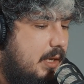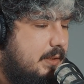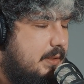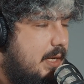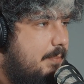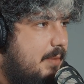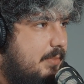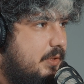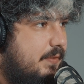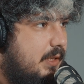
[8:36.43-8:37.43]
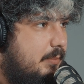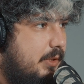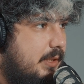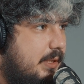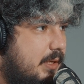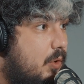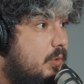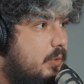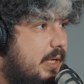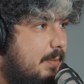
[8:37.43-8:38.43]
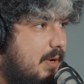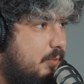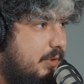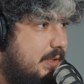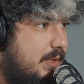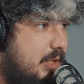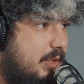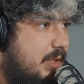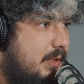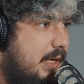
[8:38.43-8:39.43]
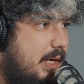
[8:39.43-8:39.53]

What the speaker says: Some members of the community also came up with this suggestion,